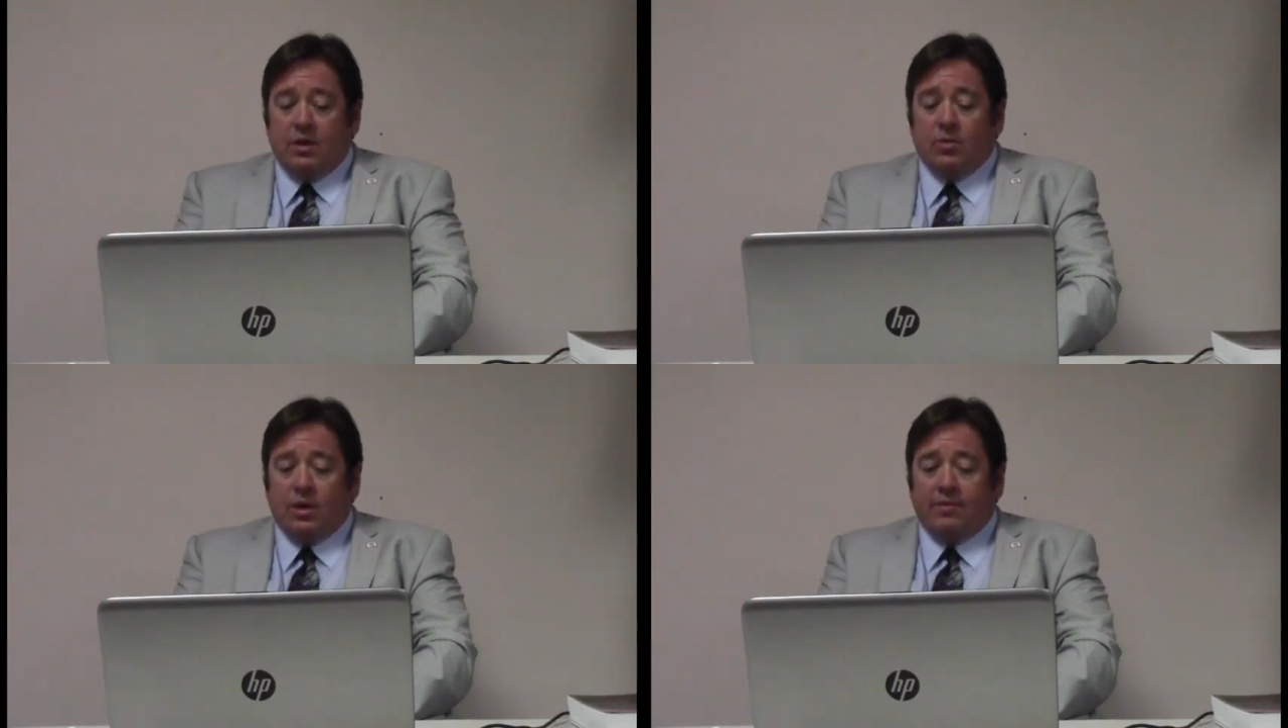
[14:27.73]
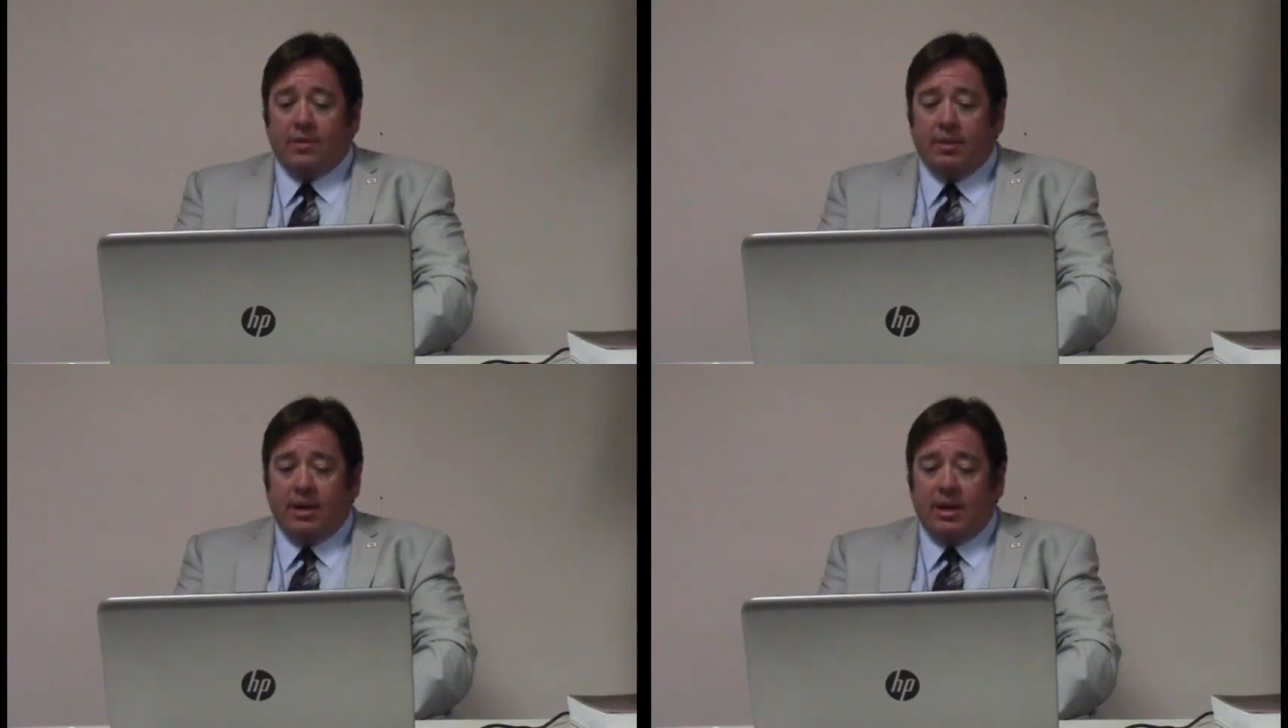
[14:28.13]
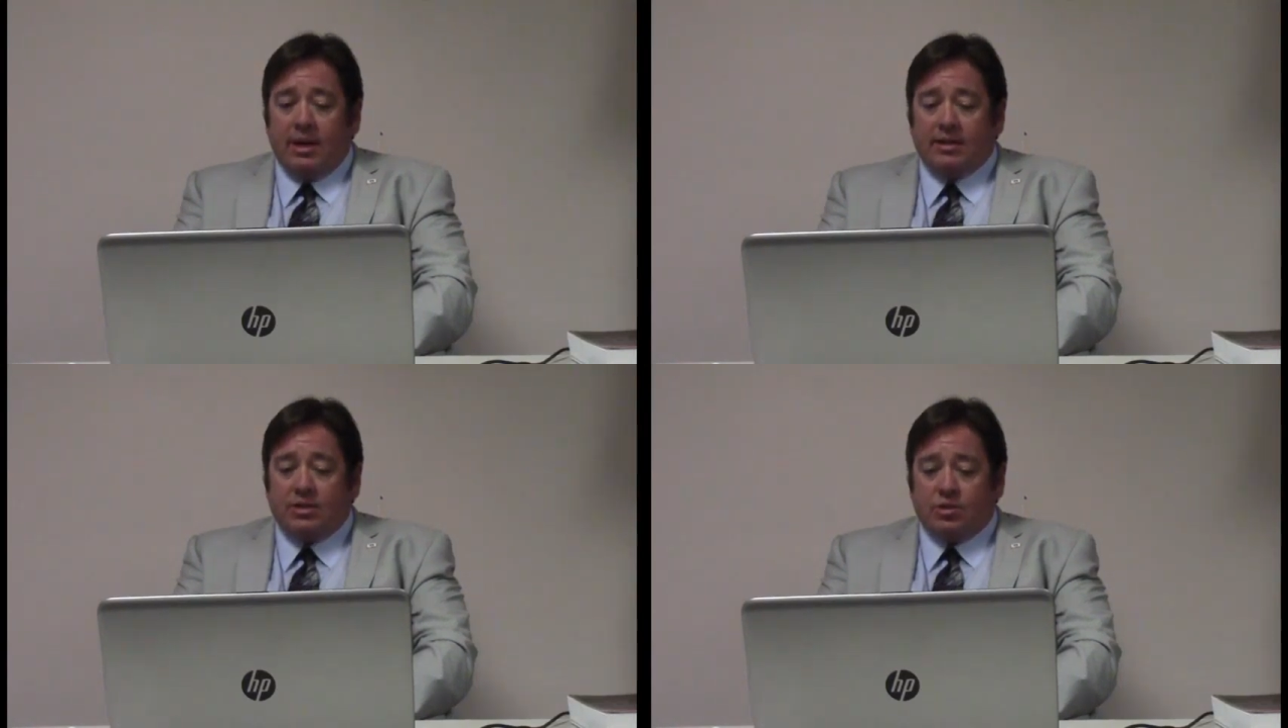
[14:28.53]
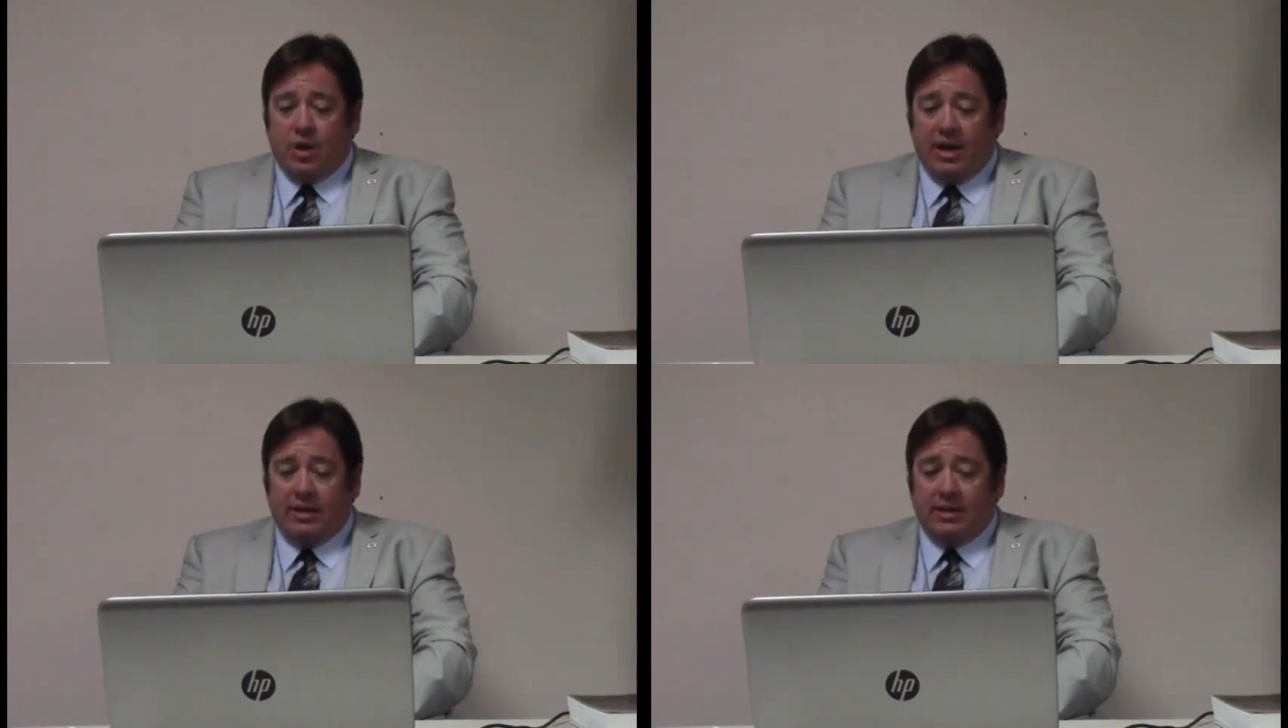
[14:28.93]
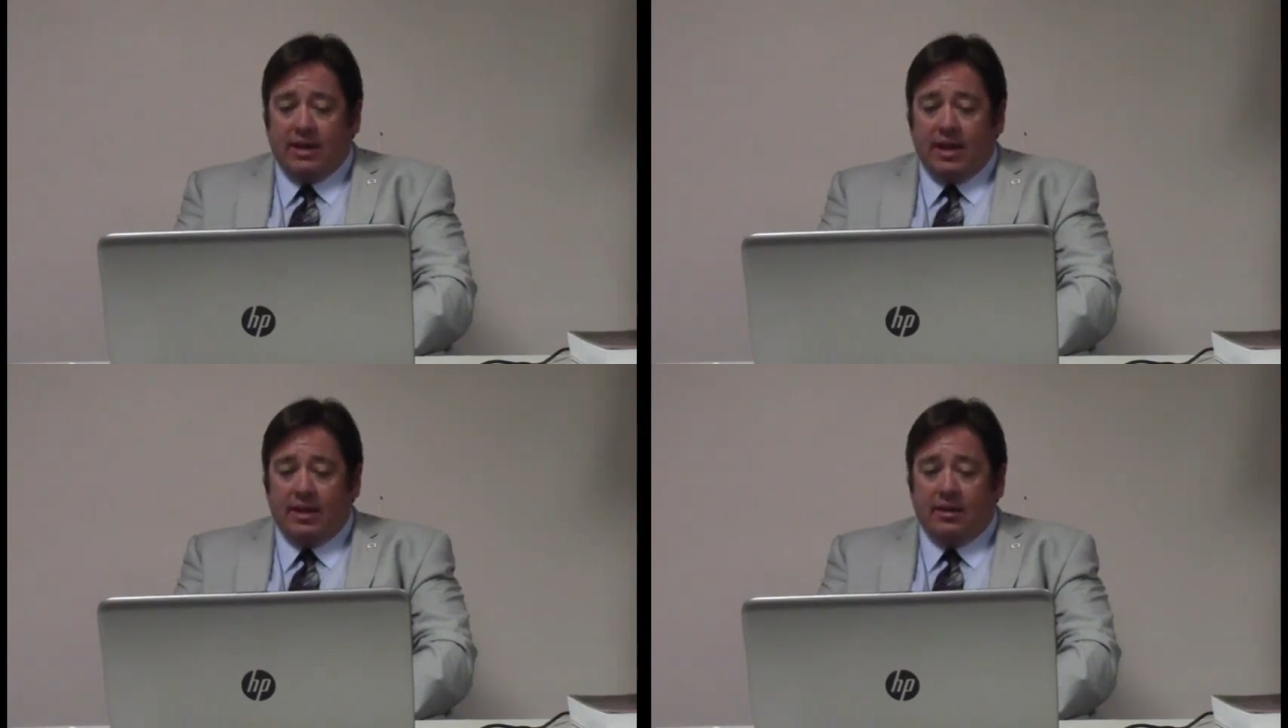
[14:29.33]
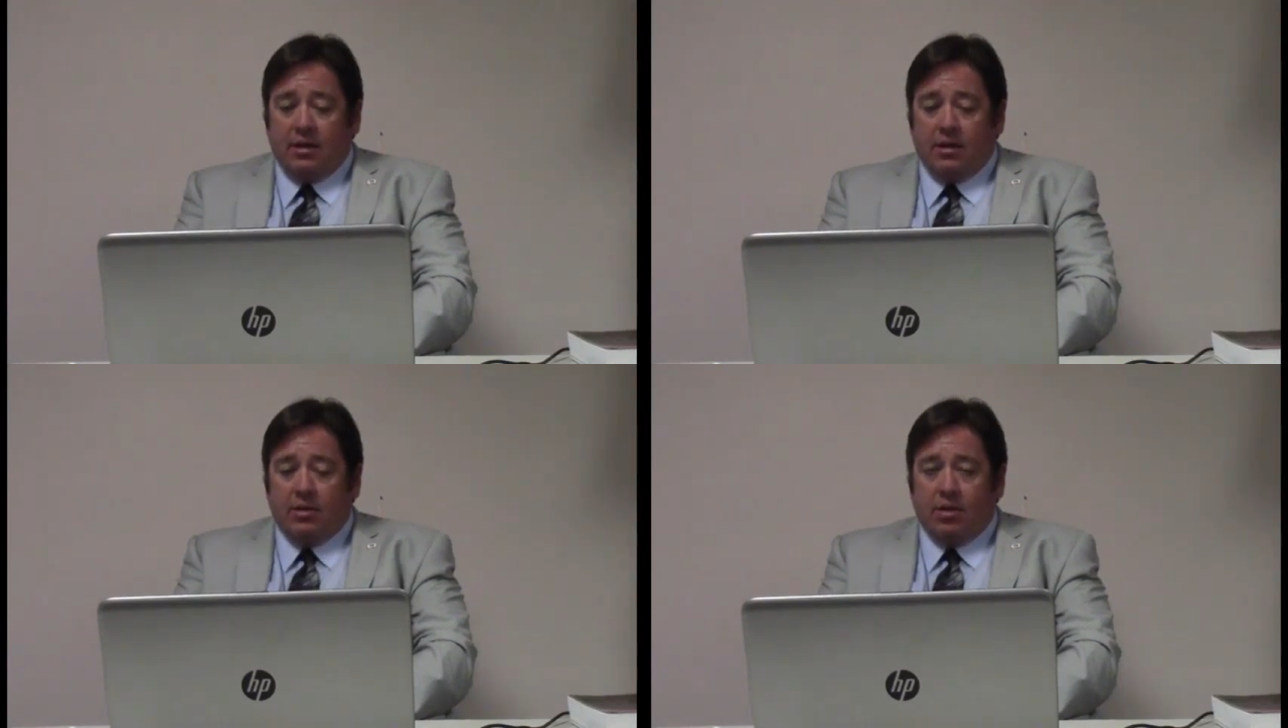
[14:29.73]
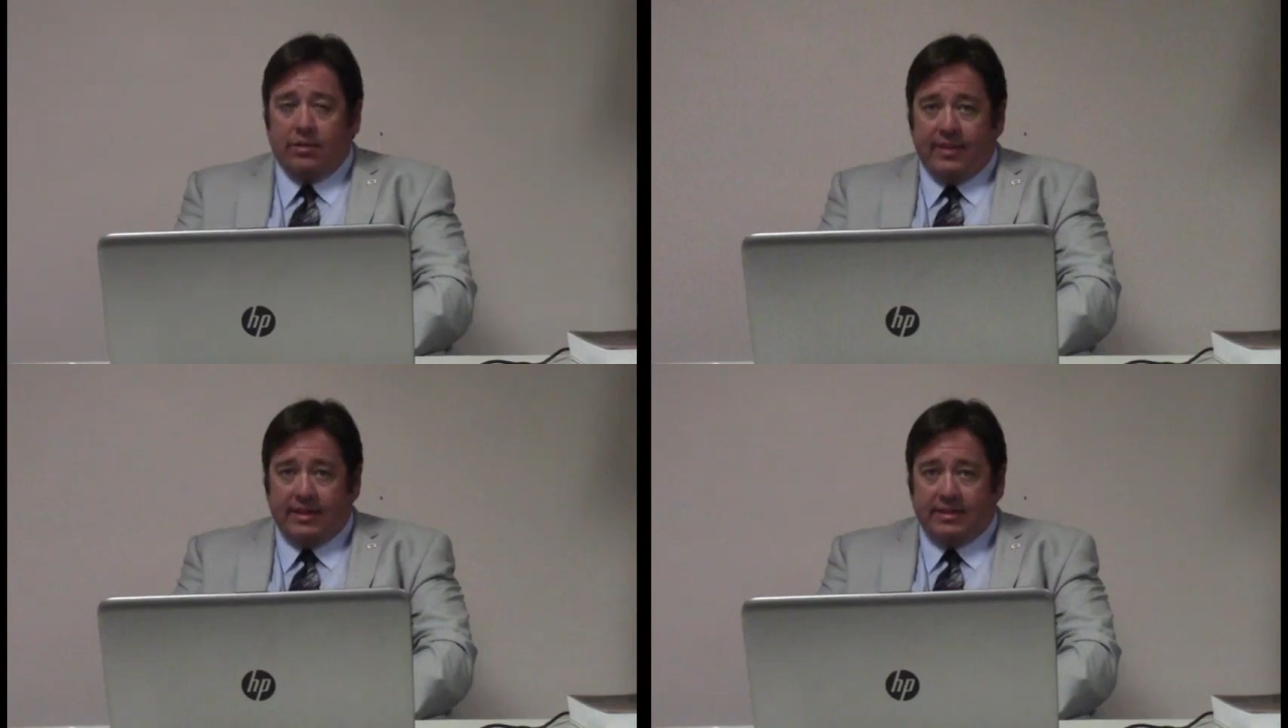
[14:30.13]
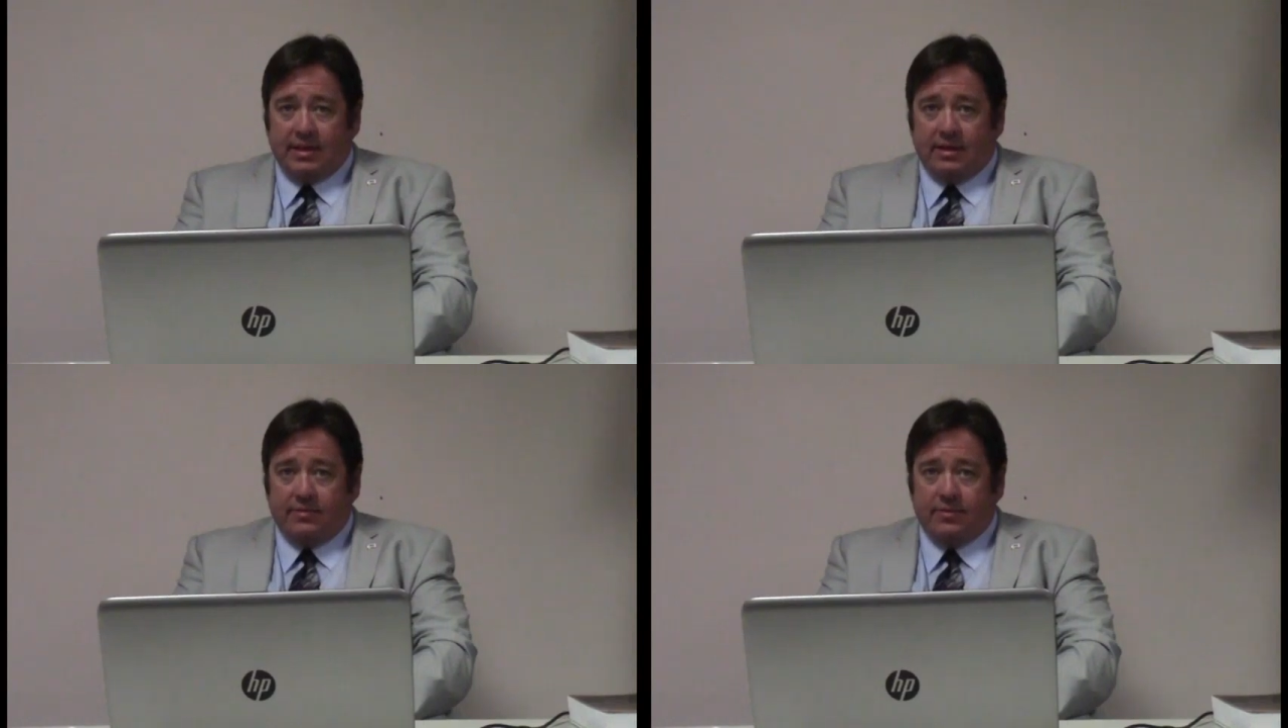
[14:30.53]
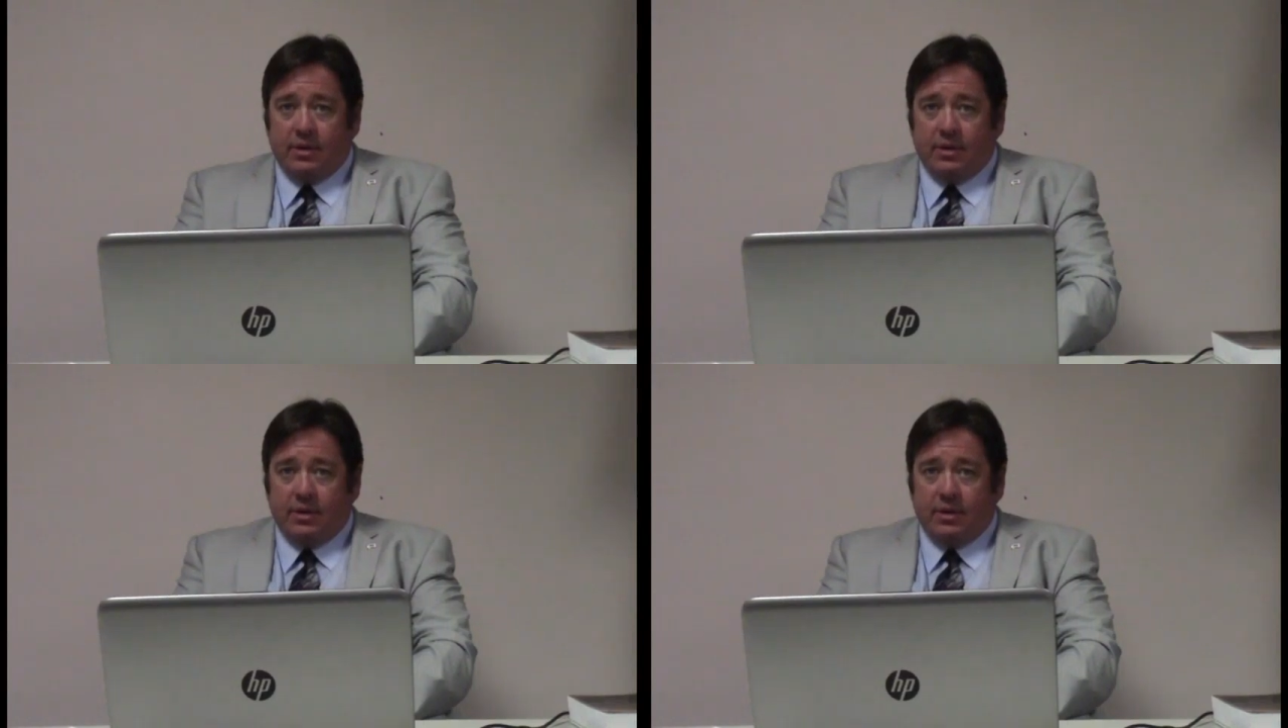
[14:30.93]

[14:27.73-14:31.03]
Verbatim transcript: where everybody gets trained again on all of that stuff.